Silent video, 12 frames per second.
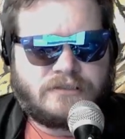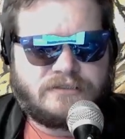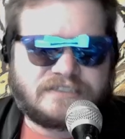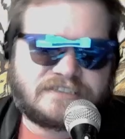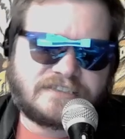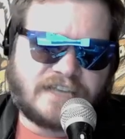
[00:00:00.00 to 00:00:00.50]

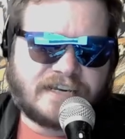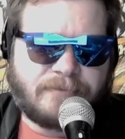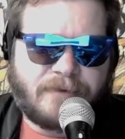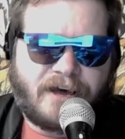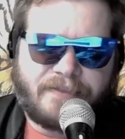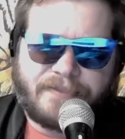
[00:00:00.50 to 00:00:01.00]
Let's talk
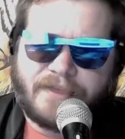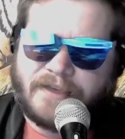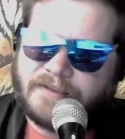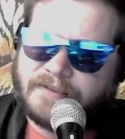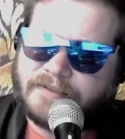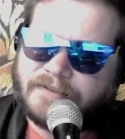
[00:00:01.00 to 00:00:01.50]
about
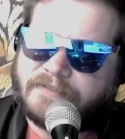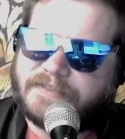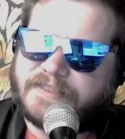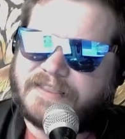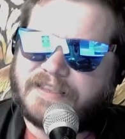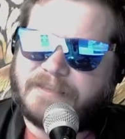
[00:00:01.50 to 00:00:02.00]

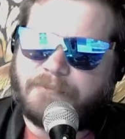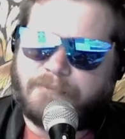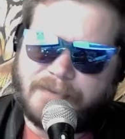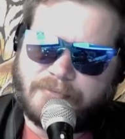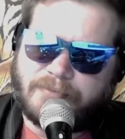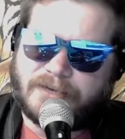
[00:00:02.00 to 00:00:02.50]
the
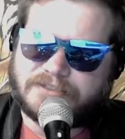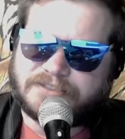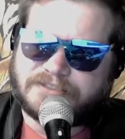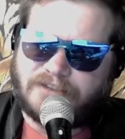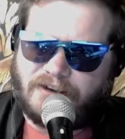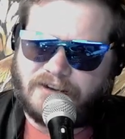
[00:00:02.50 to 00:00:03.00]
Baby Metal
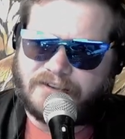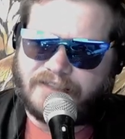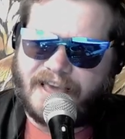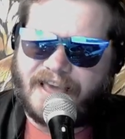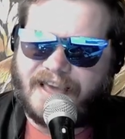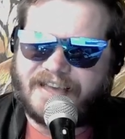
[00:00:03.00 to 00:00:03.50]
song that
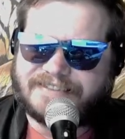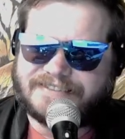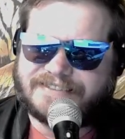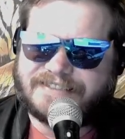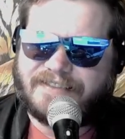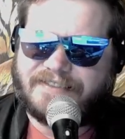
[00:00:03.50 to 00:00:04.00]

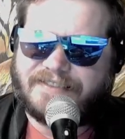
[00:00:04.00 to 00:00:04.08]
has